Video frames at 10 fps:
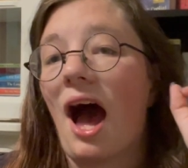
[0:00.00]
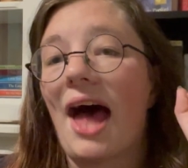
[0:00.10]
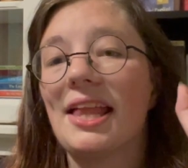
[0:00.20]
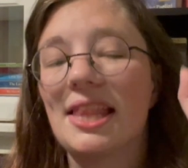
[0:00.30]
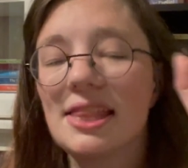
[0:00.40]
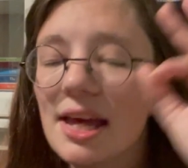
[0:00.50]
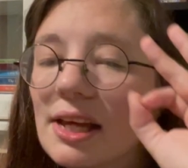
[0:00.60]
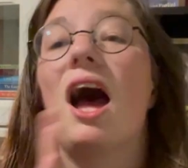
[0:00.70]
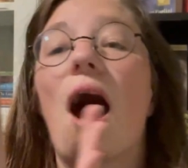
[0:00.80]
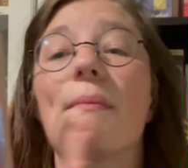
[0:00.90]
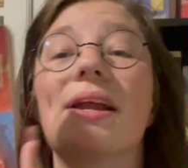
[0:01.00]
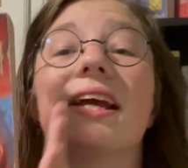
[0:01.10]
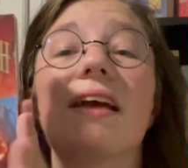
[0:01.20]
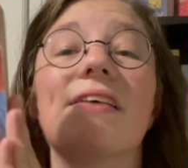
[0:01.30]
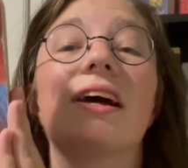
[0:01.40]
I think I'm going to
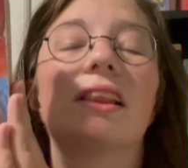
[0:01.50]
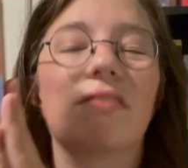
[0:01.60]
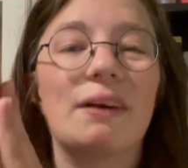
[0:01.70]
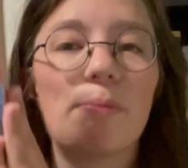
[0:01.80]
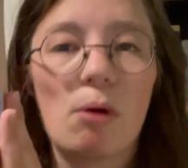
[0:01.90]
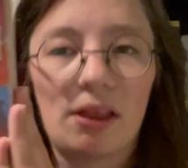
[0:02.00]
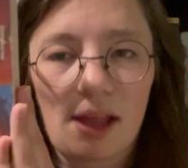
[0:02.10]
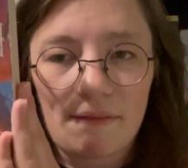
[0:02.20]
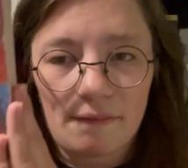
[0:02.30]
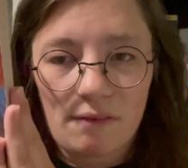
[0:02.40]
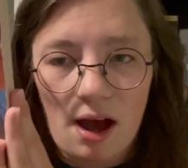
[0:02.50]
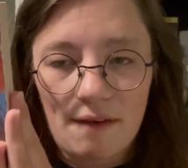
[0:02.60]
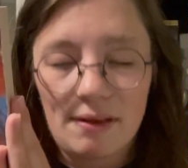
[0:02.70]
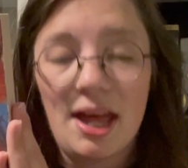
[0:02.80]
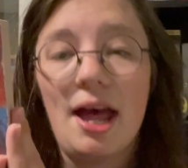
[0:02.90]
give it a 3.75,
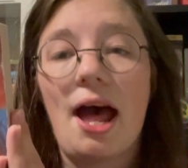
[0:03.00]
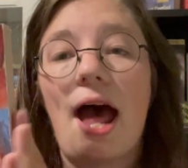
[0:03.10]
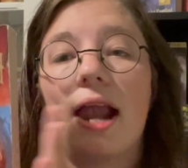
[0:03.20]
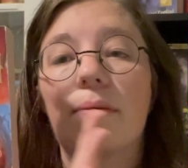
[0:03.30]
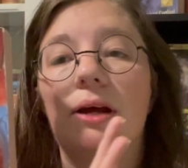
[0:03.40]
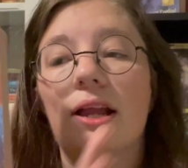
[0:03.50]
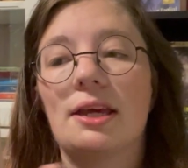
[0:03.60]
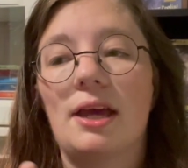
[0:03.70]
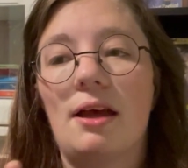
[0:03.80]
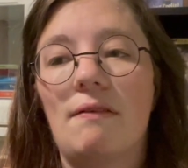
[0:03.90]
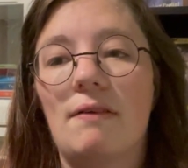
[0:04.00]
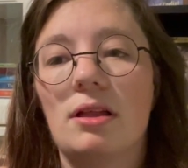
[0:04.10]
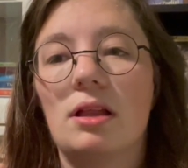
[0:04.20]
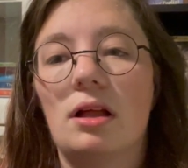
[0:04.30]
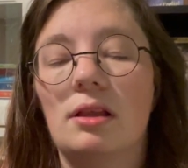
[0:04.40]
and I'm going to give
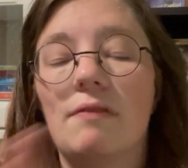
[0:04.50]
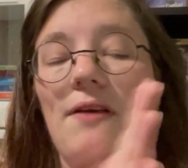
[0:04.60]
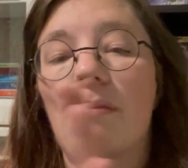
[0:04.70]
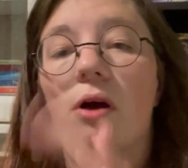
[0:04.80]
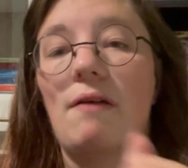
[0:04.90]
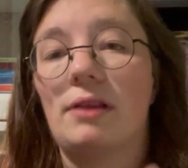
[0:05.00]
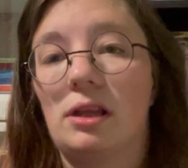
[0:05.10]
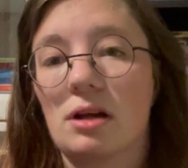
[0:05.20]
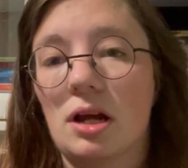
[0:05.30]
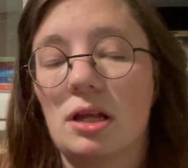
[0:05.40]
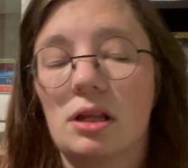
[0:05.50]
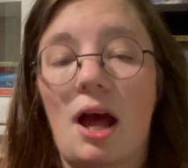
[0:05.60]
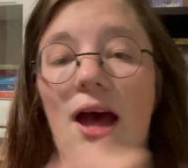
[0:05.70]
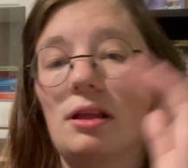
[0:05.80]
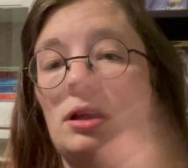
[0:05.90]
the Fablehaven series
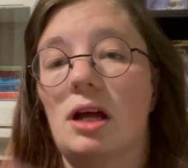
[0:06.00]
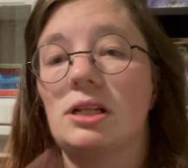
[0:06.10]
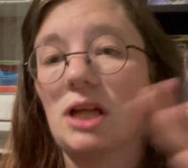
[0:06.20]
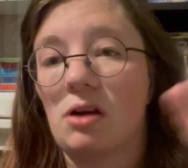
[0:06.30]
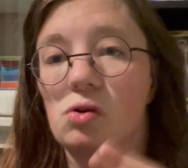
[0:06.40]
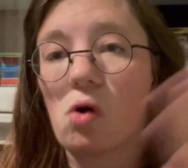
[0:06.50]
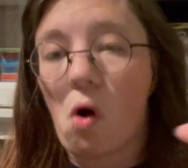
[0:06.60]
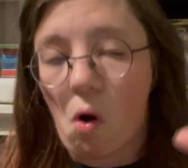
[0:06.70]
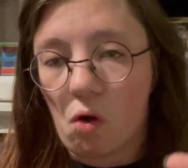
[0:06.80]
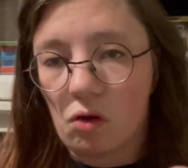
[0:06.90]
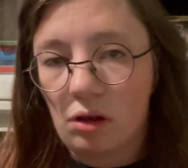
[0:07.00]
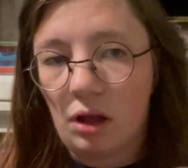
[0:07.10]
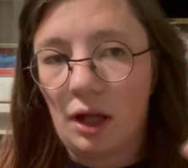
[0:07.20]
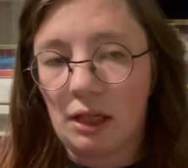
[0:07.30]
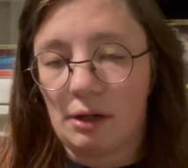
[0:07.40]
as a general whole
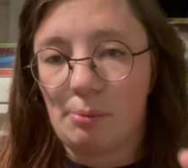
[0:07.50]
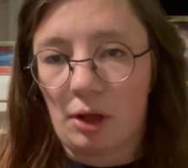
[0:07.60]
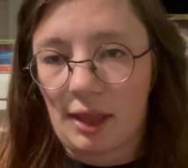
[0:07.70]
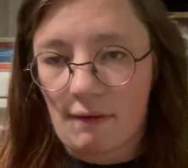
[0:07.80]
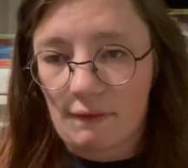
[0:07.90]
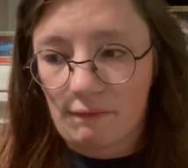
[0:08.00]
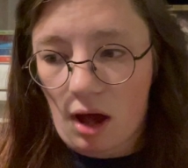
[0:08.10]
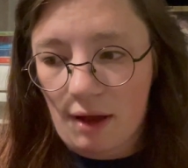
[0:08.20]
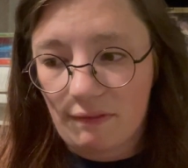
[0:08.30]
a 3.75.